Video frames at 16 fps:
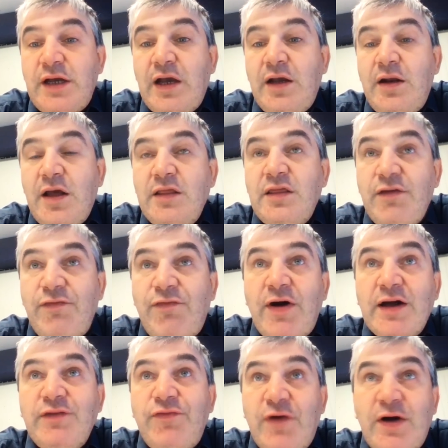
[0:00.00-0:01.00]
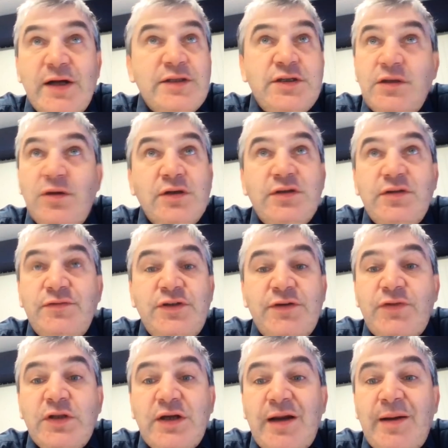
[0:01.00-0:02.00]
And the fund funds a lot of
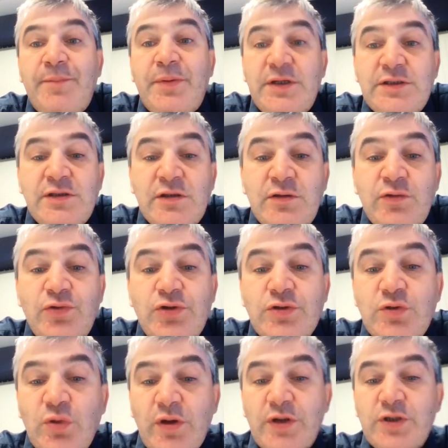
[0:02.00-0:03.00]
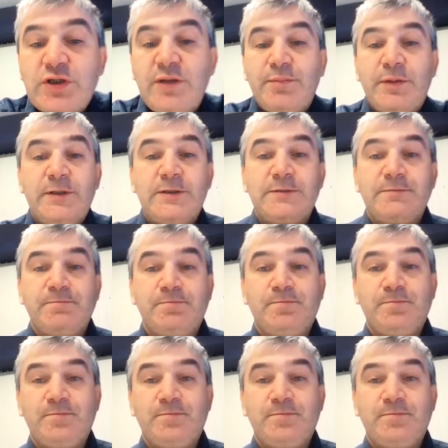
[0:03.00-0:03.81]
different companies, including storage companies.